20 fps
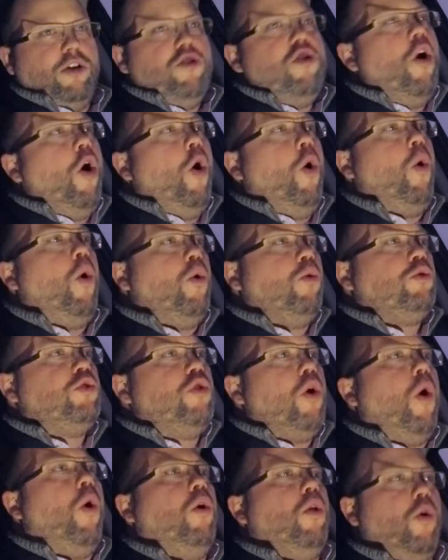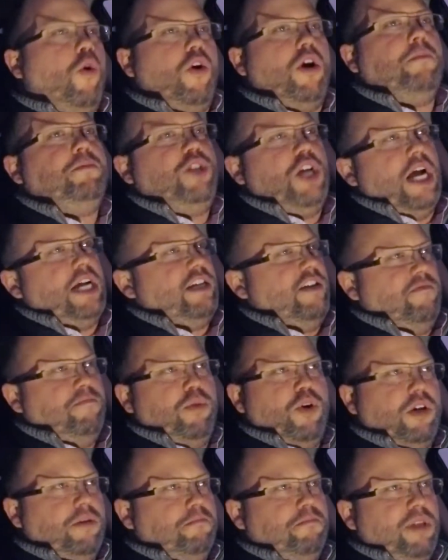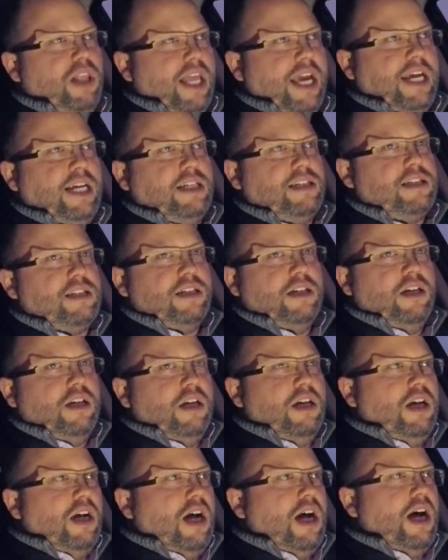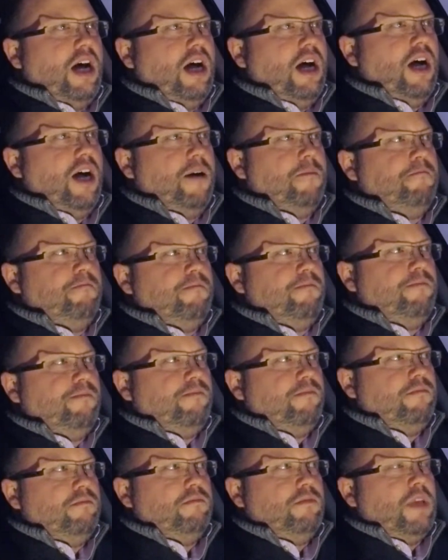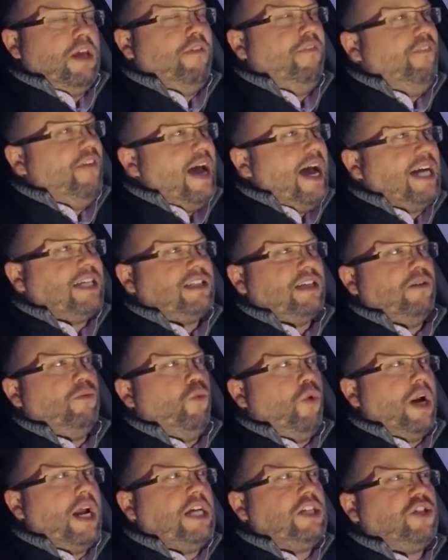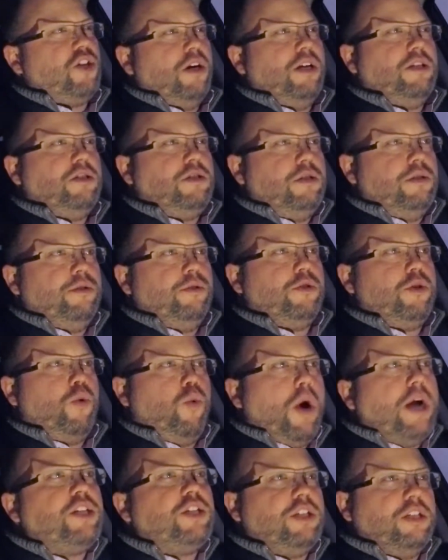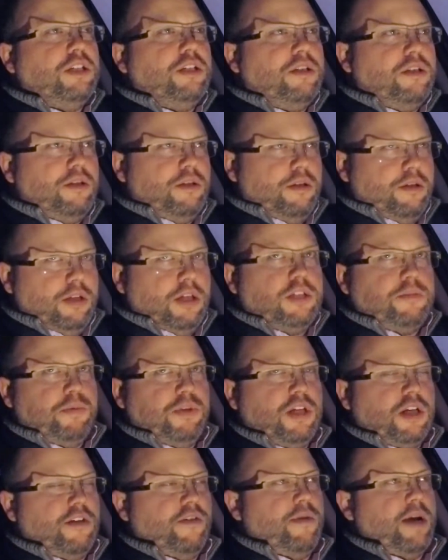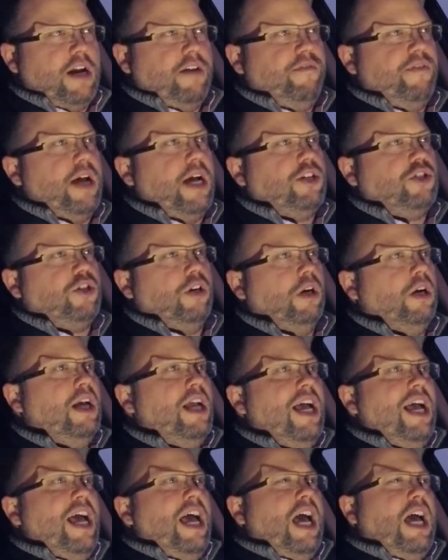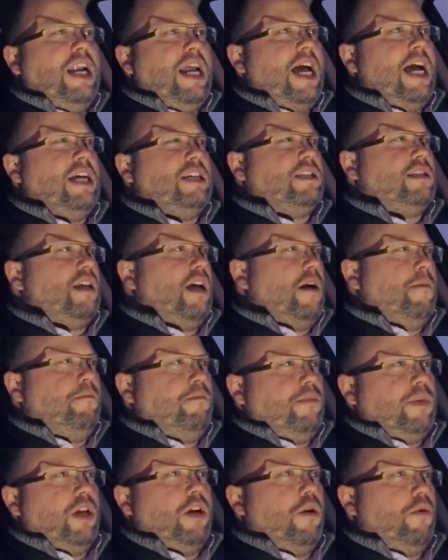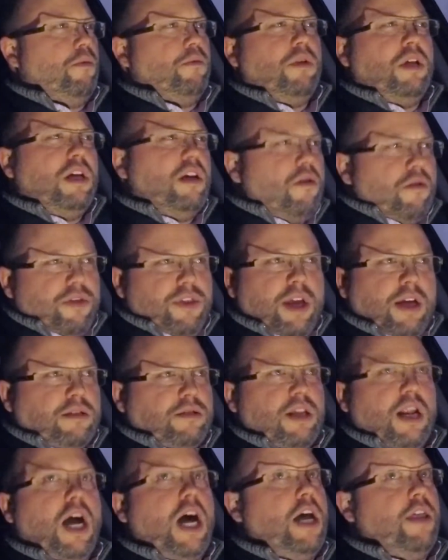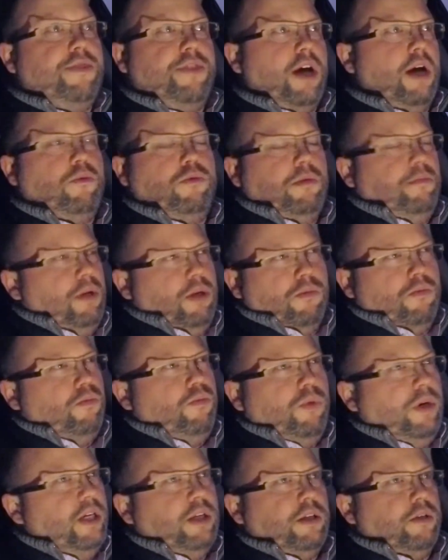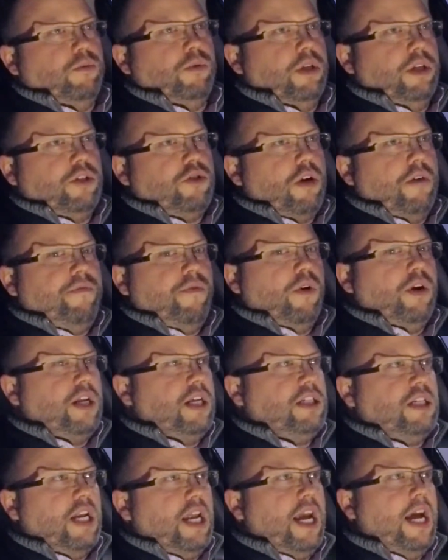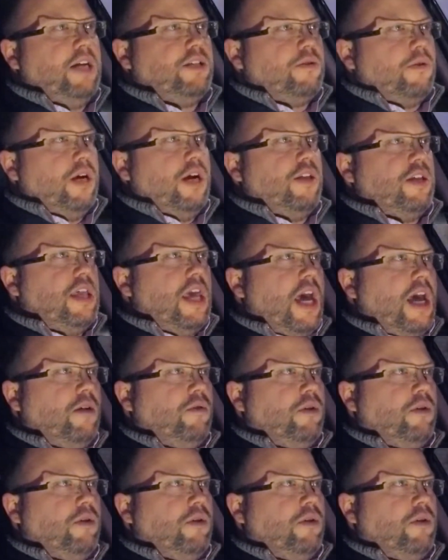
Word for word: No goal or objective put in place. Um, in fact, when I started to question this particular manufacturer and ask them, you know, you know, things that I thought would be really, really straightforward and easy to answer out of the gate,